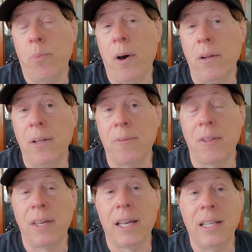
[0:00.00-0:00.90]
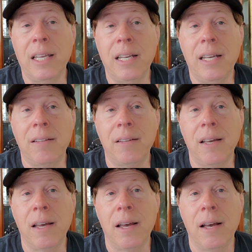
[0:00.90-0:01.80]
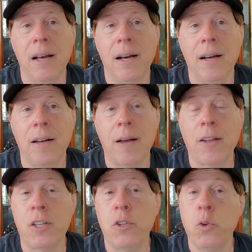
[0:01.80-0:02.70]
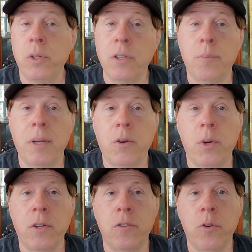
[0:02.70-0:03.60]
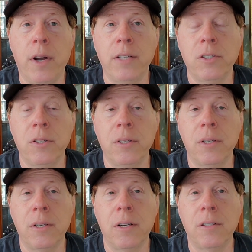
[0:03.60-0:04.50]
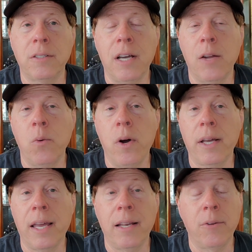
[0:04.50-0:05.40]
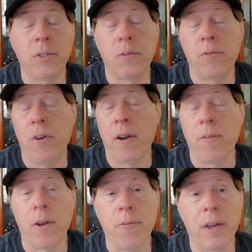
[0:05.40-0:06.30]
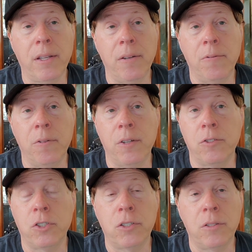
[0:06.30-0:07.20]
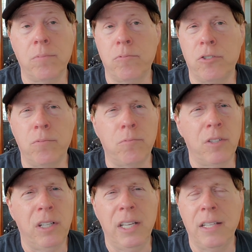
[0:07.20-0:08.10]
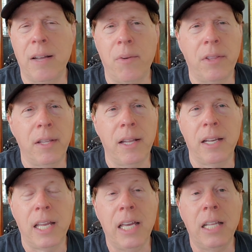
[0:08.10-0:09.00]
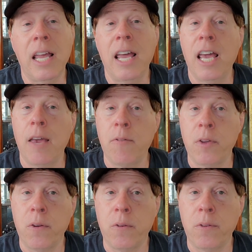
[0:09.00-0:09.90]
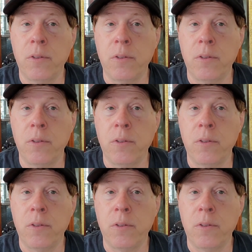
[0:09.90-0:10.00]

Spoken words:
bottle if I think I need it. I did do a little bit quick tries on the sidewalk, and it was very, very effective. Just cleaned everything that it hit. If you